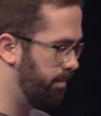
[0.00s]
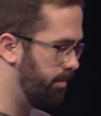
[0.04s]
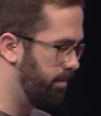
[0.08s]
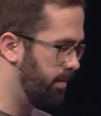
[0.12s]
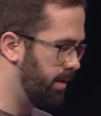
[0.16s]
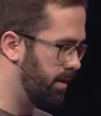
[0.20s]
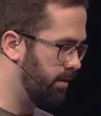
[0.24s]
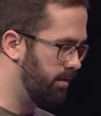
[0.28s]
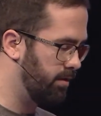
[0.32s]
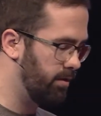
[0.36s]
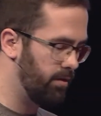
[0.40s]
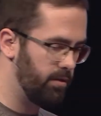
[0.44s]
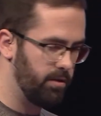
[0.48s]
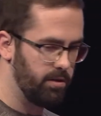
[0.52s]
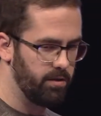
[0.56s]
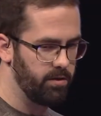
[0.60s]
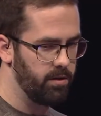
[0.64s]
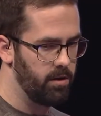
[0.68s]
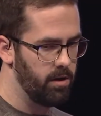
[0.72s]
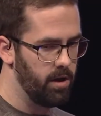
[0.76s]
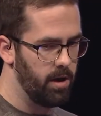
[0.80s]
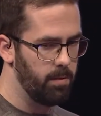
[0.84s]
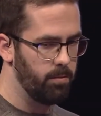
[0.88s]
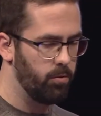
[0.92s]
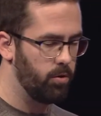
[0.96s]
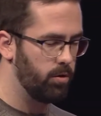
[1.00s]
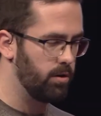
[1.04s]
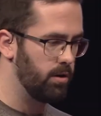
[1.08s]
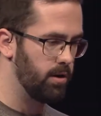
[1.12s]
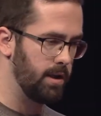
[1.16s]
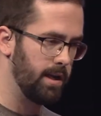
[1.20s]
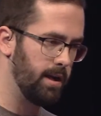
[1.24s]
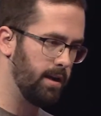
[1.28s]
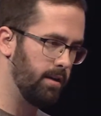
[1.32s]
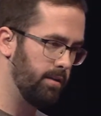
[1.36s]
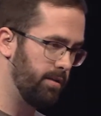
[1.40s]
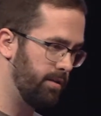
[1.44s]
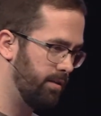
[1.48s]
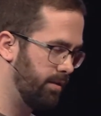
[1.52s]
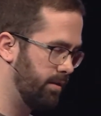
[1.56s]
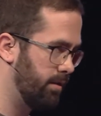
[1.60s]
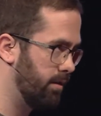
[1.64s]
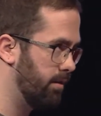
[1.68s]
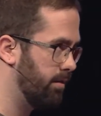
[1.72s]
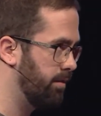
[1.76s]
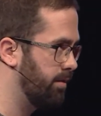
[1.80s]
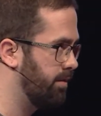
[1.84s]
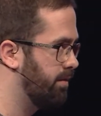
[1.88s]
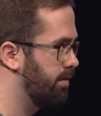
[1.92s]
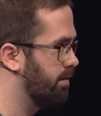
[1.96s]
There's a lot more than ads.
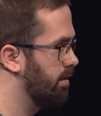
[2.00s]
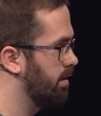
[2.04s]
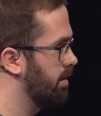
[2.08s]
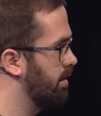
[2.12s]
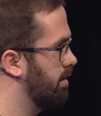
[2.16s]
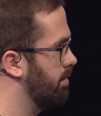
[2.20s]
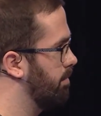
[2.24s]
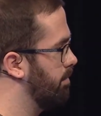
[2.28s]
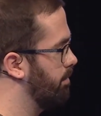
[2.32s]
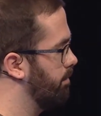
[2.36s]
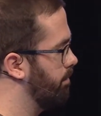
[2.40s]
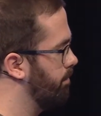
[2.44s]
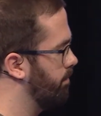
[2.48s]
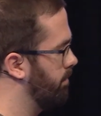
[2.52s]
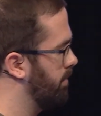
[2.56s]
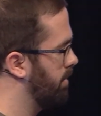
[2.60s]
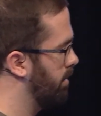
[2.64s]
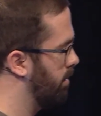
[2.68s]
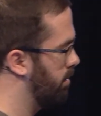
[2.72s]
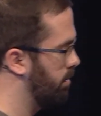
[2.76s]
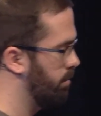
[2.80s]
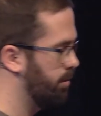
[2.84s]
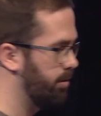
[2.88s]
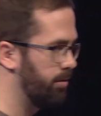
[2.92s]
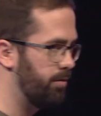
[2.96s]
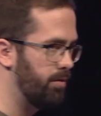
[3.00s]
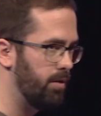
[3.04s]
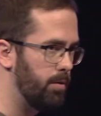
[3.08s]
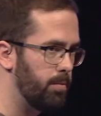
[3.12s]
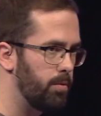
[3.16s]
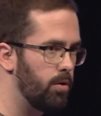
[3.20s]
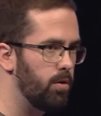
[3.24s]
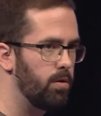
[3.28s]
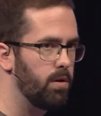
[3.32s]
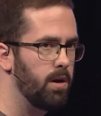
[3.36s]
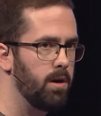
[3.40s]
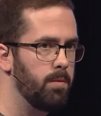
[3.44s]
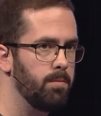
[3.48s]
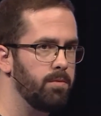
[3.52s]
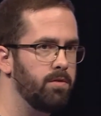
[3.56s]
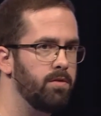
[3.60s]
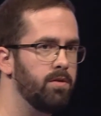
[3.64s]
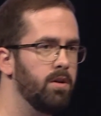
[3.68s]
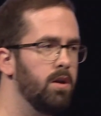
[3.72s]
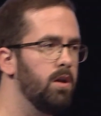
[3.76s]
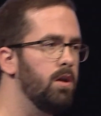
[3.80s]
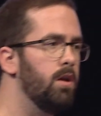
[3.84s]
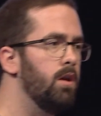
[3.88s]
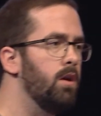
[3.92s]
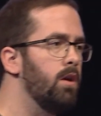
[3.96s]
There's loyalty programs,
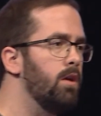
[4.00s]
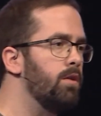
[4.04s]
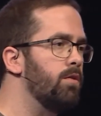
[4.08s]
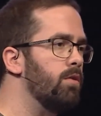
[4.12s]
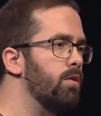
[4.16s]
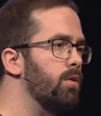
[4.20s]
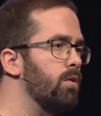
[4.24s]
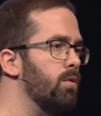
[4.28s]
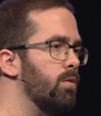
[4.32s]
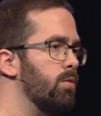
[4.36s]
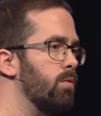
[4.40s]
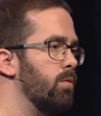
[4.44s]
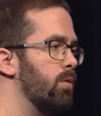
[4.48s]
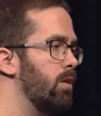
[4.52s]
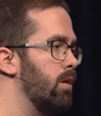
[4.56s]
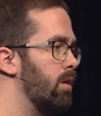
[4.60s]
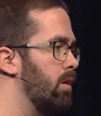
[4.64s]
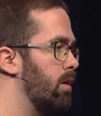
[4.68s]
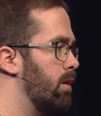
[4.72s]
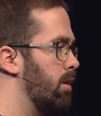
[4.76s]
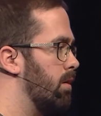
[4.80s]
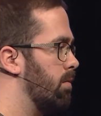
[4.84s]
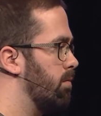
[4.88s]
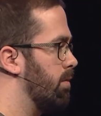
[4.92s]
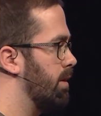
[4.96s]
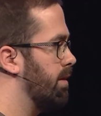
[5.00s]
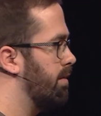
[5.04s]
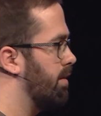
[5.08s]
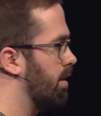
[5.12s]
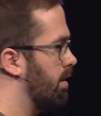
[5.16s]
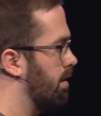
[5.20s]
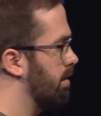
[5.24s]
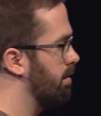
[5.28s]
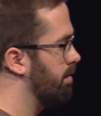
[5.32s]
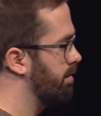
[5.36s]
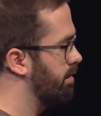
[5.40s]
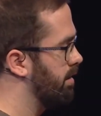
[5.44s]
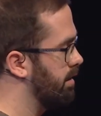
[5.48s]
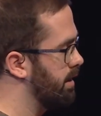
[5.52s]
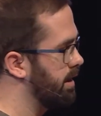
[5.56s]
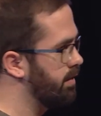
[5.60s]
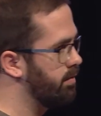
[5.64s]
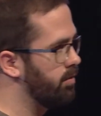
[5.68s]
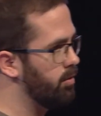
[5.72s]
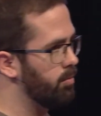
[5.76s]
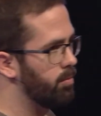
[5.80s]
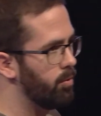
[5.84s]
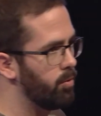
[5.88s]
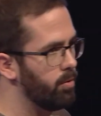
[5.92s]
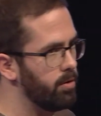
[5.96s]
so retailers that give
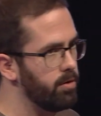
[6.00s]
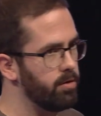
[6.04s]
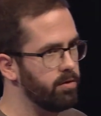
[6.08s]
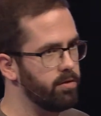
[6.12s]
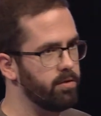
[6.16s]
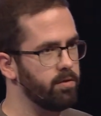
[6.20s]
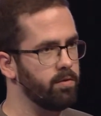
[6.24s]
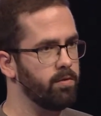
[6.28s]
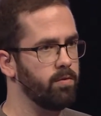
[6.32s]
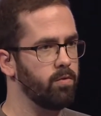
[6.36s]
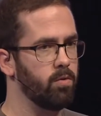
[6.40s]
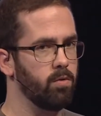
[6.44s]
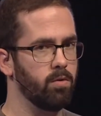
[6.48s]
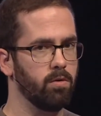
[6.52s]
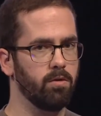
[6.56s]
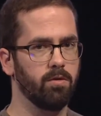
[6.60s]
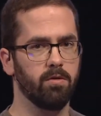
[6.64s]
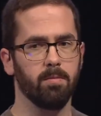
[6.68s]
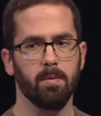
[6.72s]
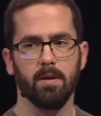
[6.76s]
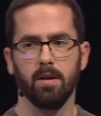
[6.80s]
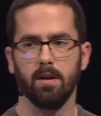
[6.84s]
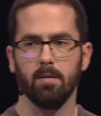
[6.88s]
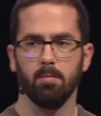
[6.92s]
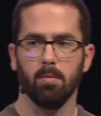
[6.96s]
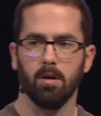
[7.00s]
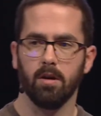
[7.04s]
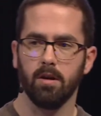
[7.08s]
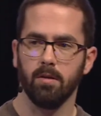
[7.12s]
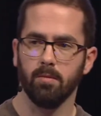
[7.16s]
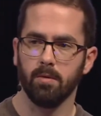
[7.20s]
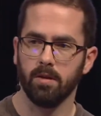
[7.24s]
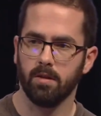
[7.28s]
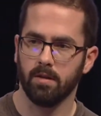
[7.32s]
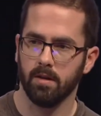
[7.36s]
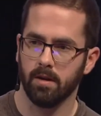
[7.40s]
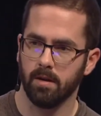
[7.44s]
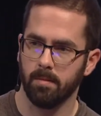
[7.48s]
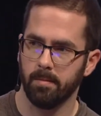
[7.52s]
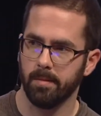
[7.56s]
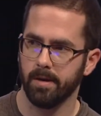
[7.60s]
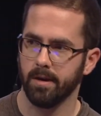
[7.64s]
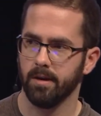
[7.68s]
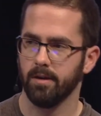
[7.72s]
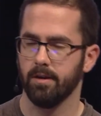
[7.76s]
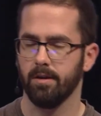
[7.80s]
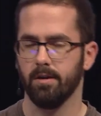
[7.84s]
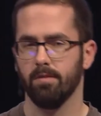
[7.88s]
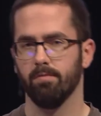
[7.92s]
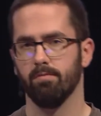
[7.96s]
you points for spending money with them and
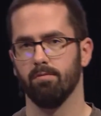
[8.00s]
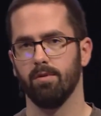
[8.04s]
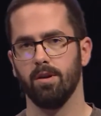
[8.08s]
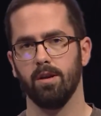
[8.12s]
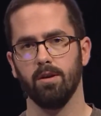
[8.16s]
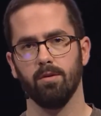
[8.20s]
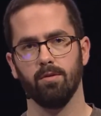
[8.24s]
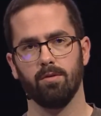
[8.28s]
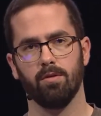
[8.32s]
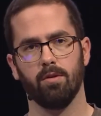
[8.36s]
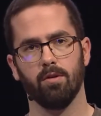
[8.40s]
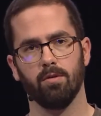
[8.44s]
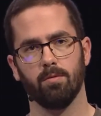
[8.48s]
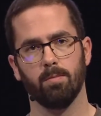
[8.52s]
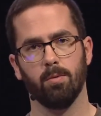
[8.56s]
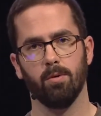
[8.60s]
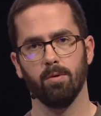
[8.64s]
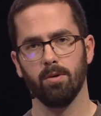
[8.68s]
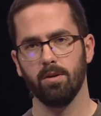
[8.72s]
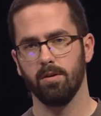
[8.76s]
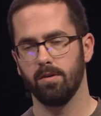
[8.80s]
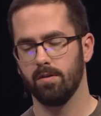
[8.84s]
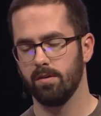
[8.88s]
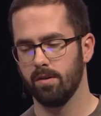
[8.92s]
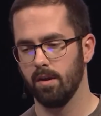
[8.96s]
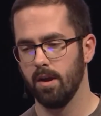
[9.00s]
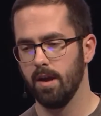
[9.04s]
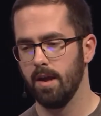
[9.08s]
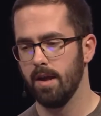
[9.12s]
you can reuse those points.